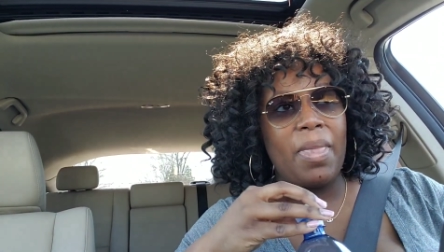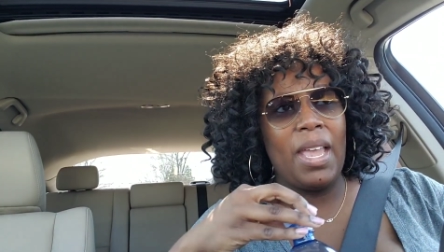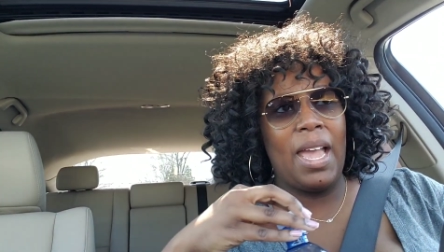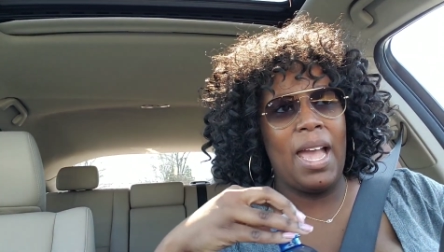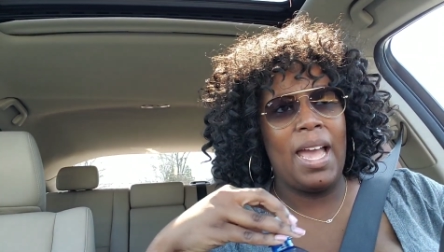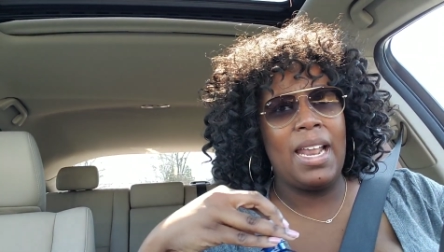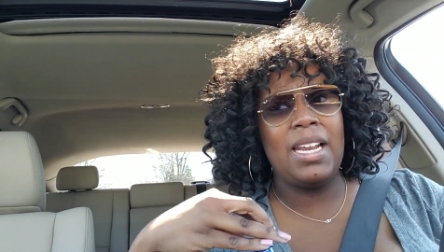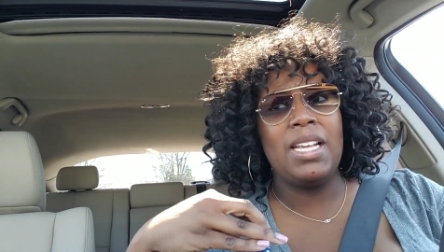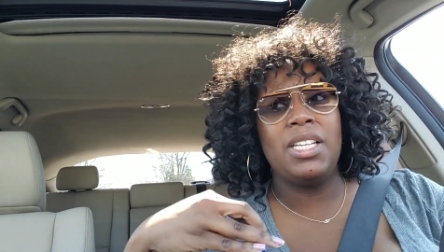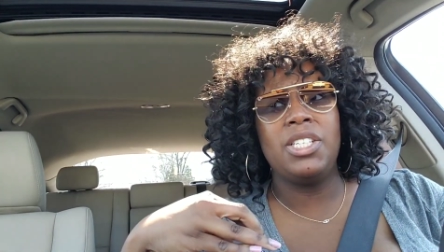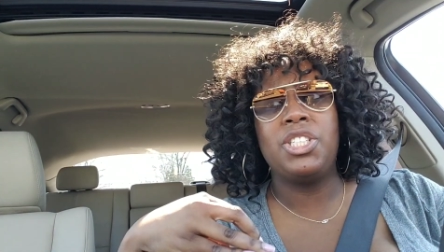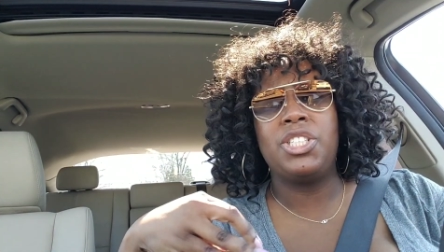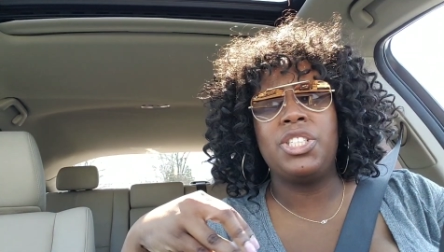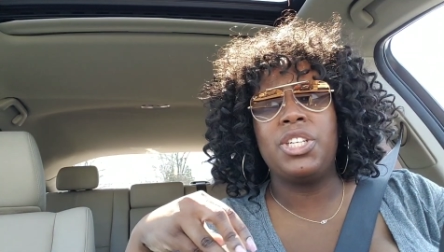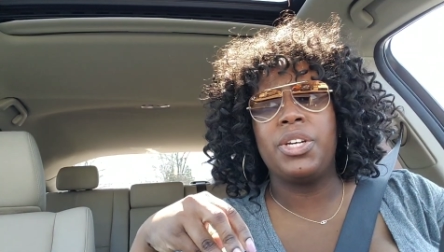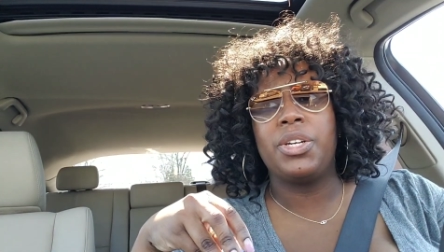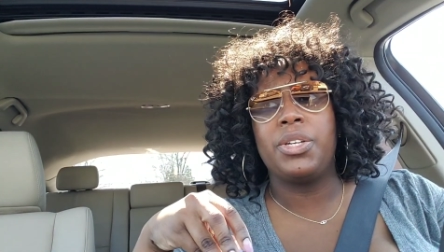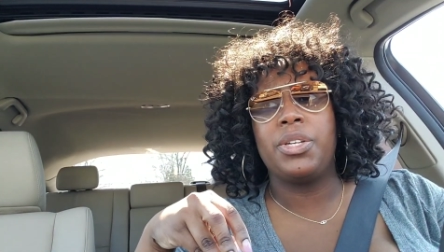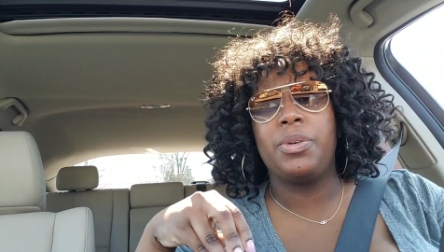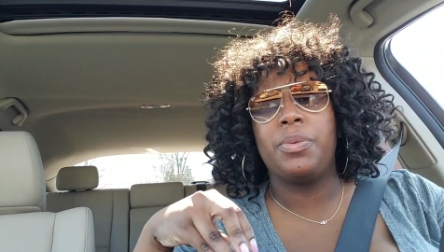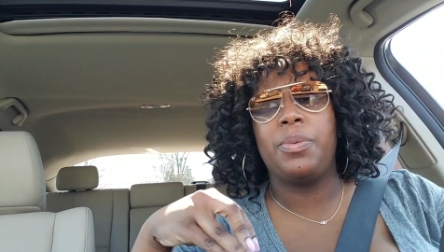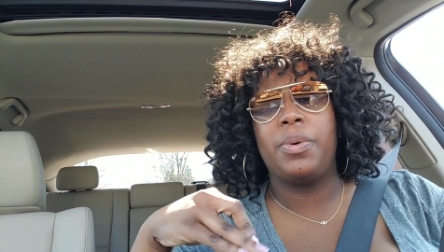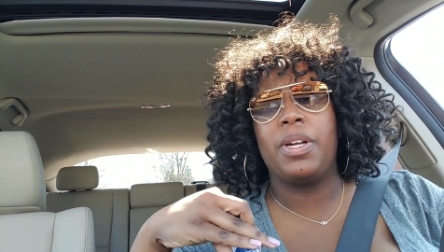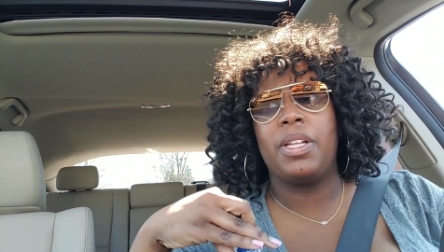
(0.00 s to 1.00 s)
I didn't show
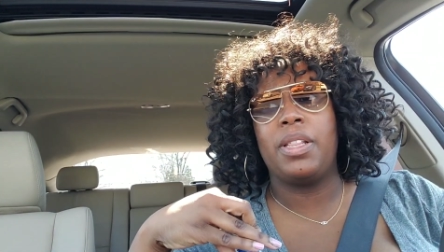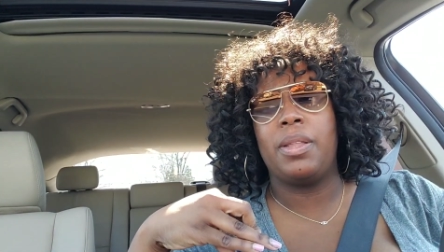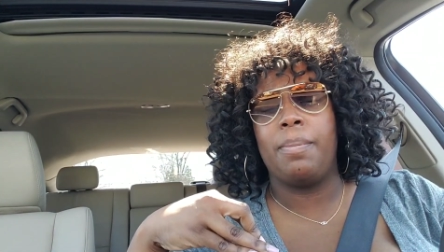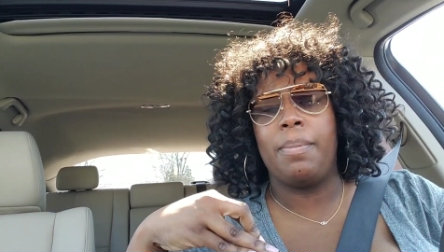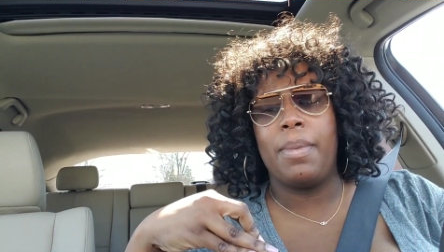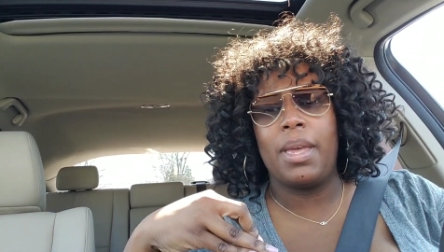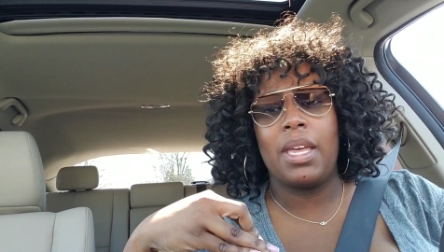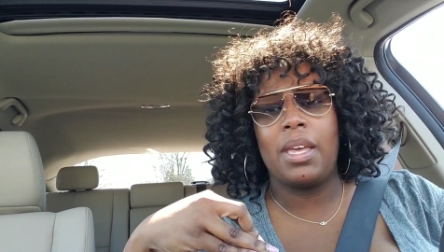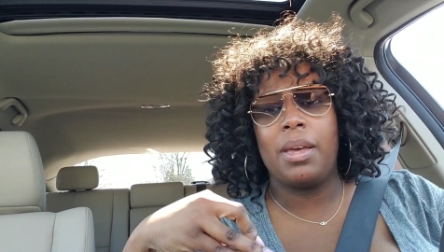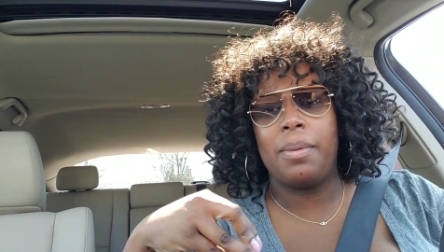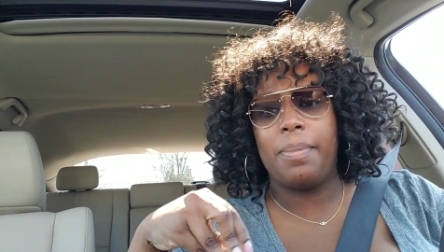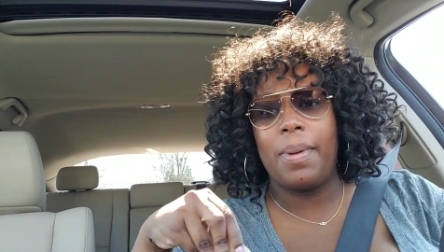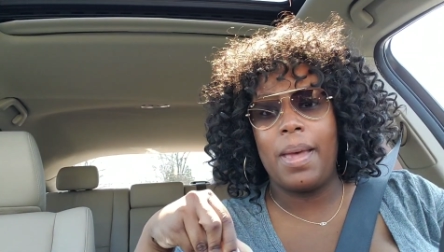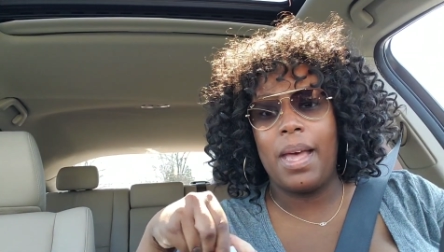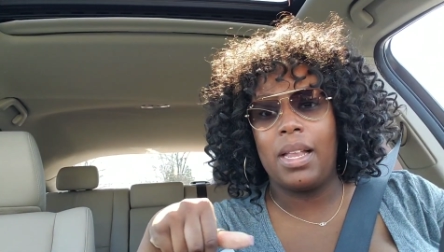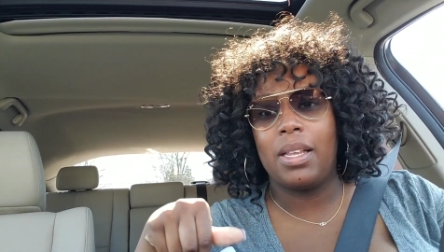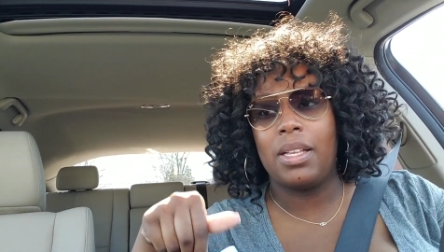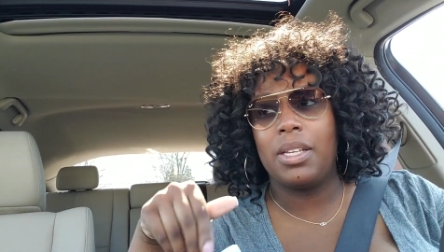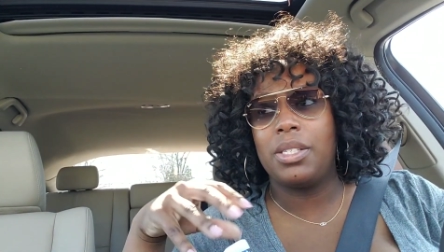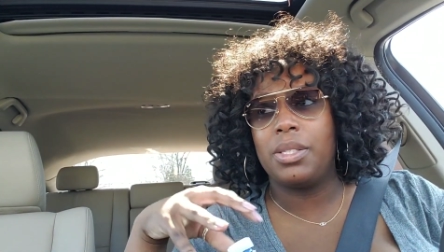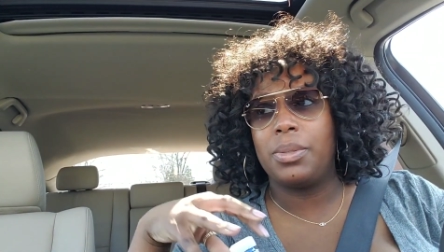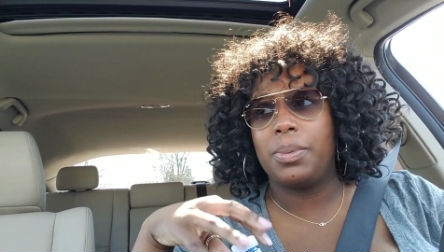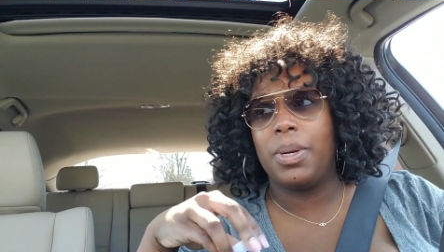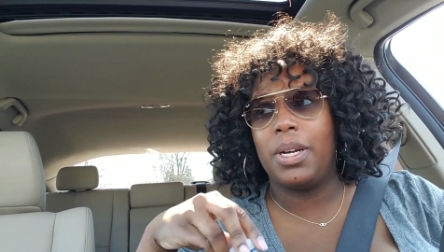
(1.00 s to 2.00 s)
you where the makeup
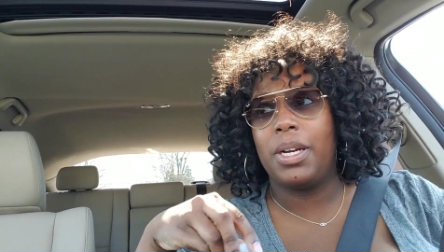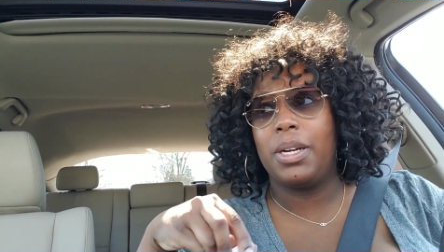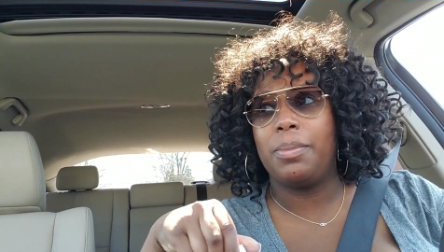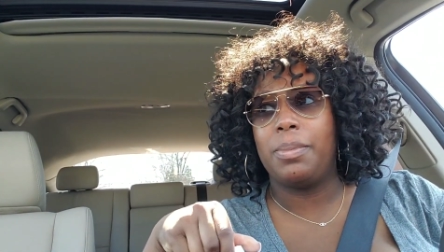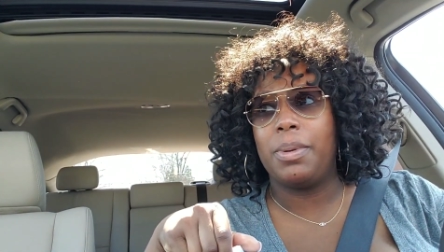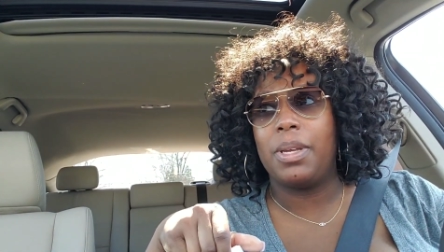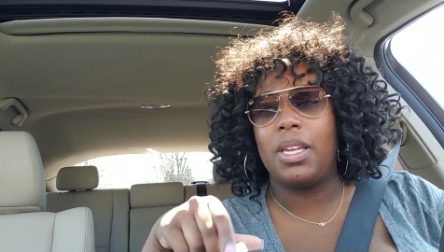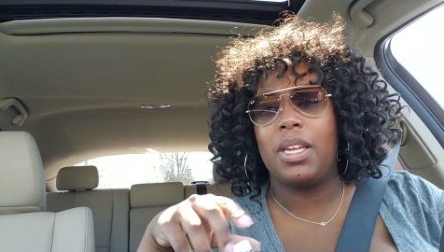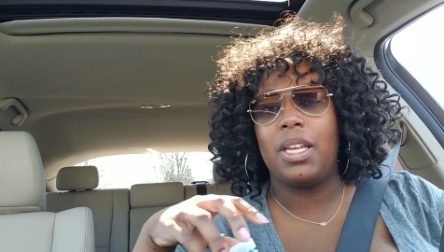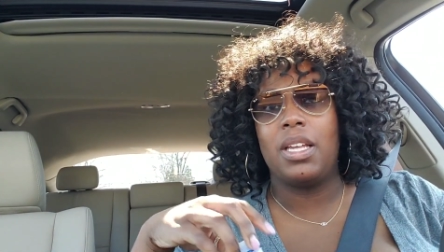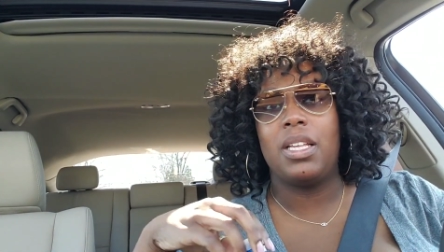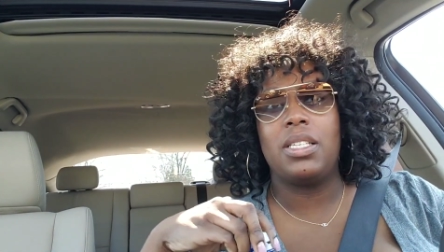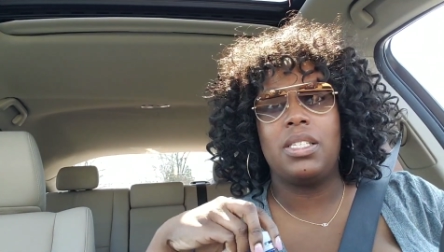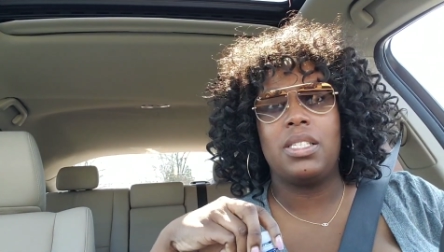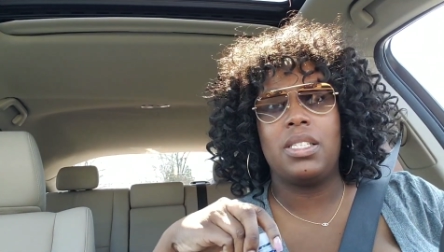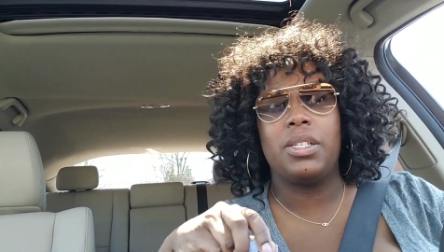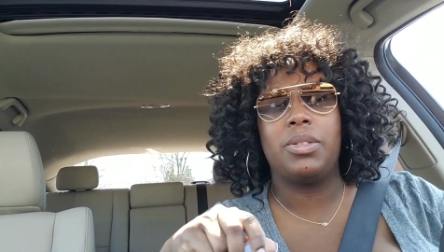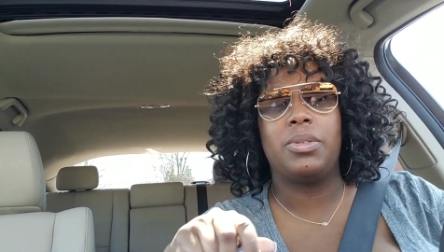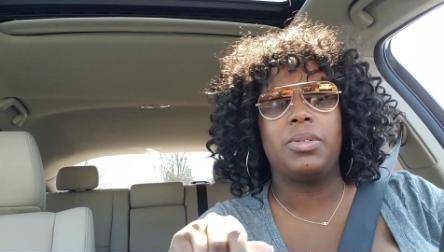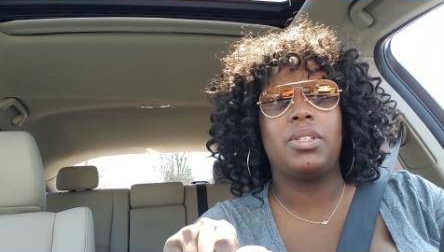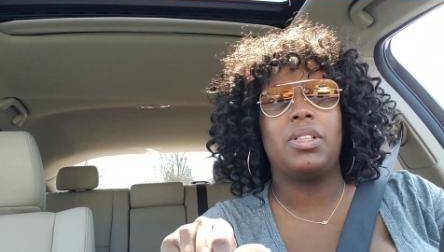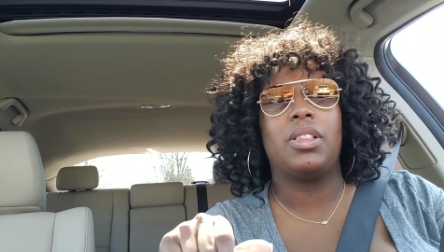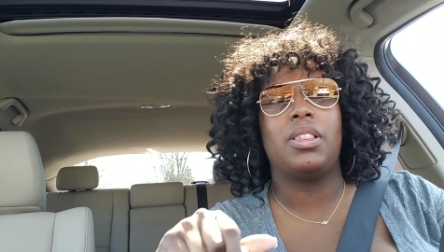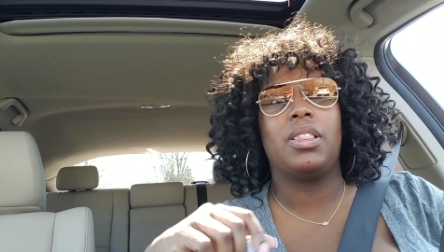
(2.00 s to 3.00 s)
palettes were because there
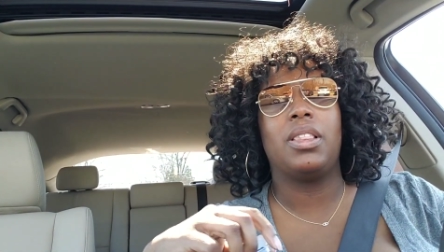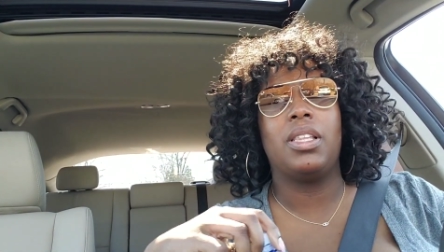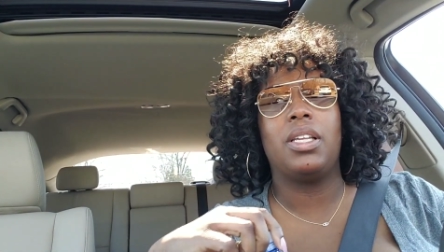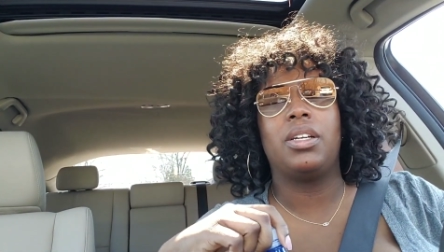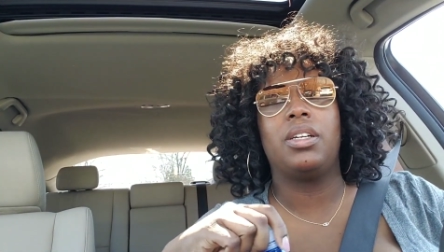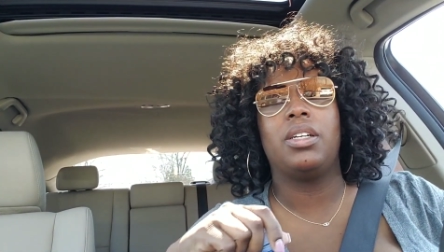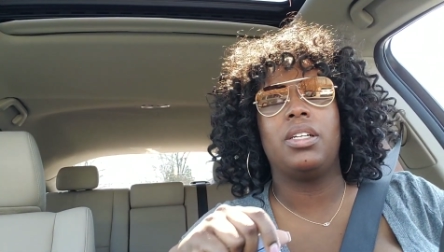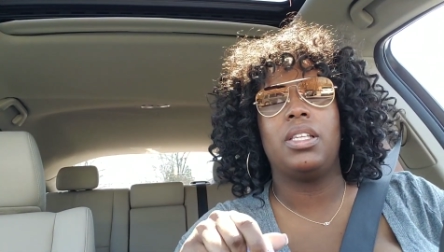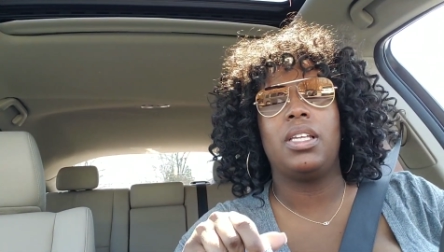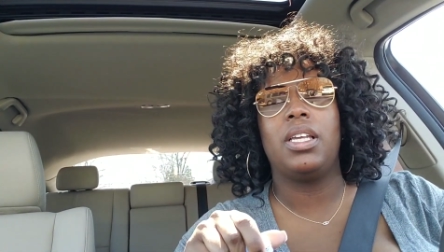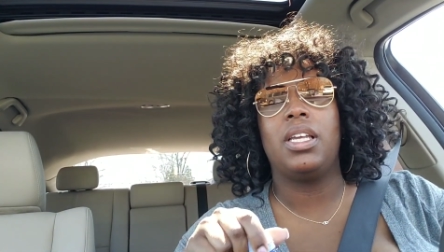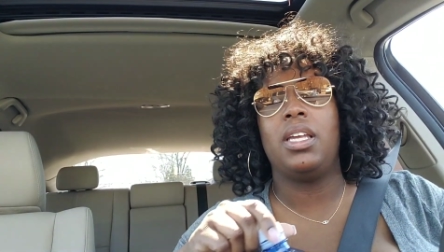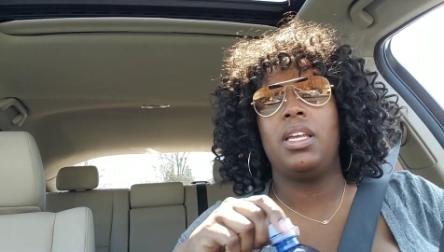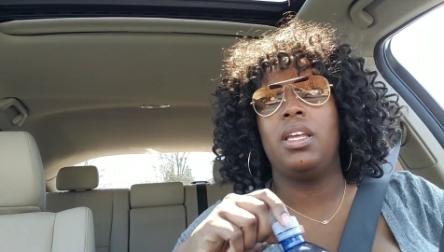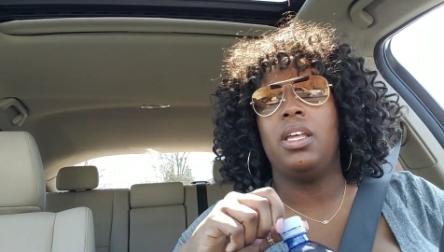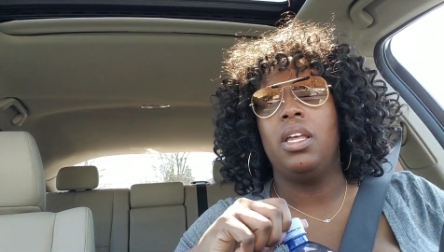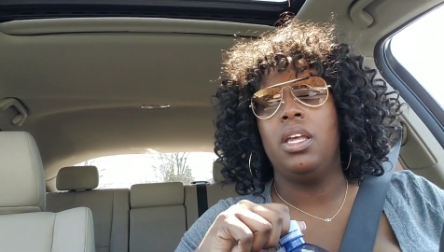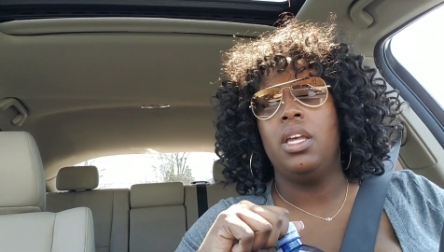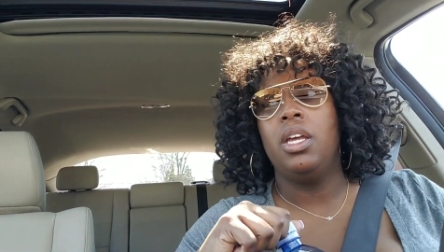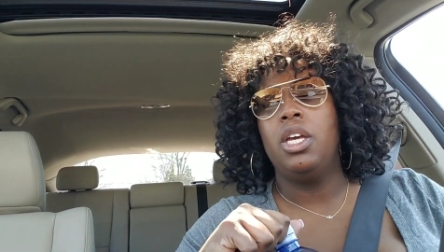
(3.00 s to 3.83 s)
were literally